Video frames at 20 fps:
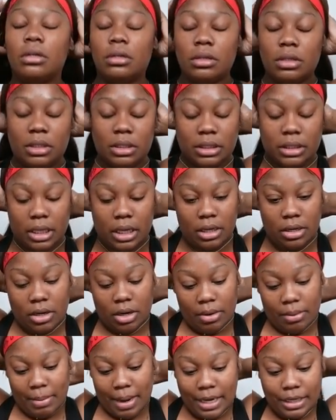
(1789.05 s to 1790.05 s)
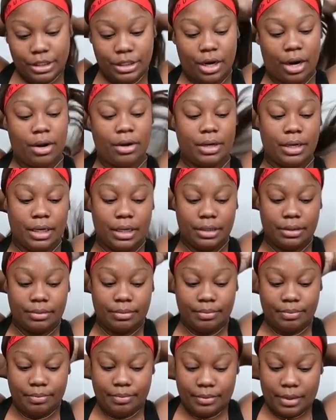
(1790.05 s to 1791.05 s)
still on my
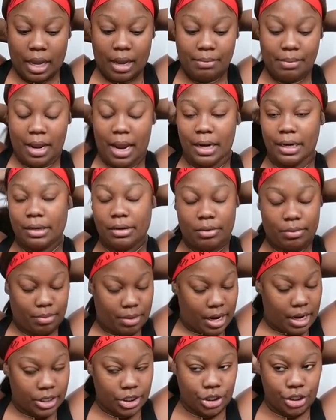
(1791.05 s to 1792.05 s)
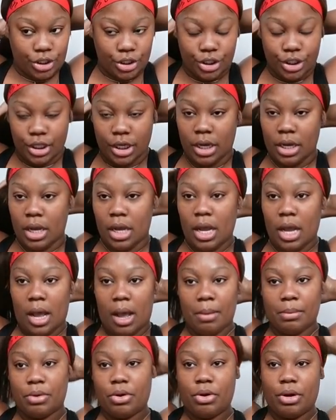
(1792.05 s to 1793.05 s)
journey. I'm not in a rush.
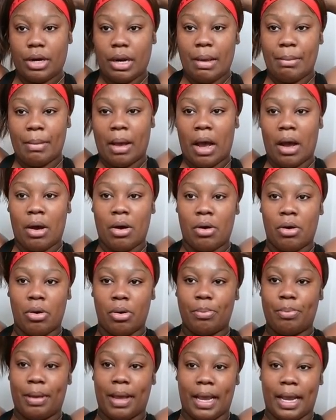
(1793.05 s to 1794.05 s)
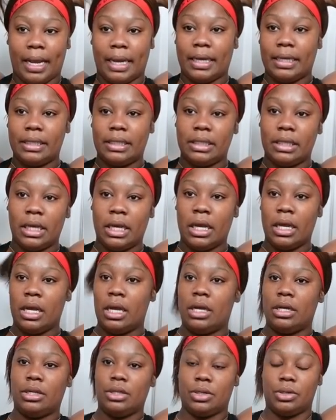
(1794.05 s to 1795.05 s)
I'm going at my own pace.
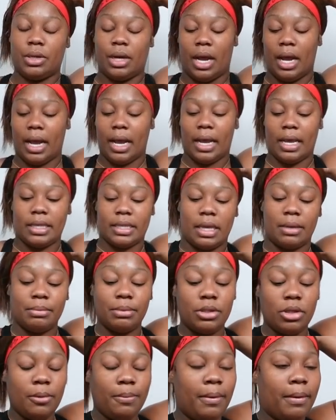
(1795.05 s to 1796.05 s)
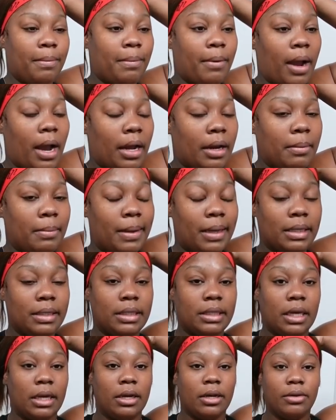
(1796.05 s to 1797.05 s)
You guys, I'm super proud of
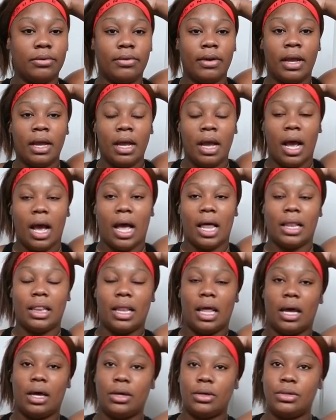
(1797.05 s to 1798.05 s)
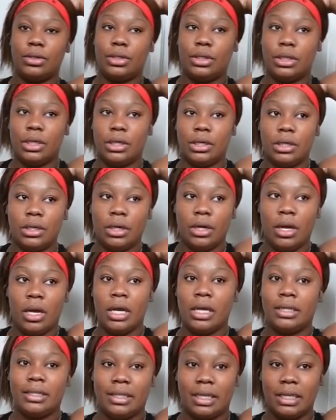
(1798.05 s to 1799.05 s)
myself. I lost,
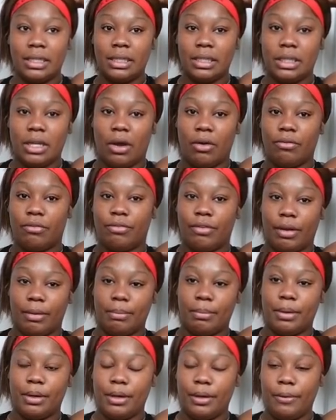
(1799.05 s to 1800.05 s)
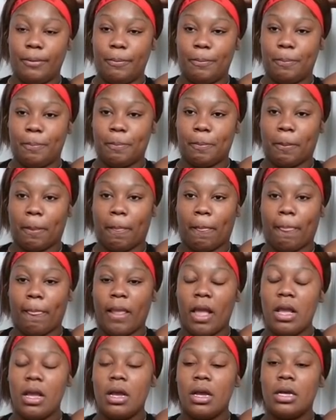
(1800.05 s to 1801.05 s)
since November,
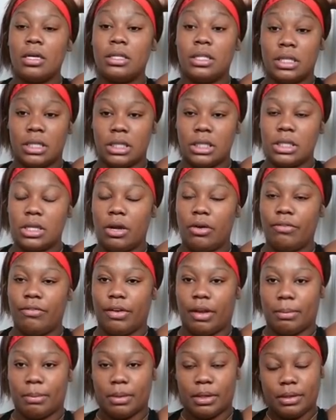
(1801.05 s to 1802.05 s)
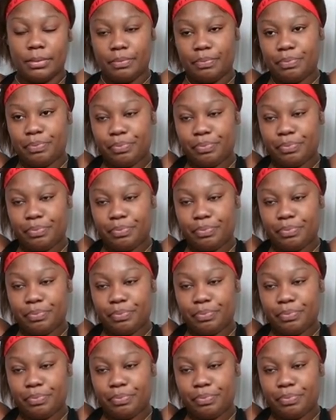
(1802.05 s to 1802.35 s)
since November.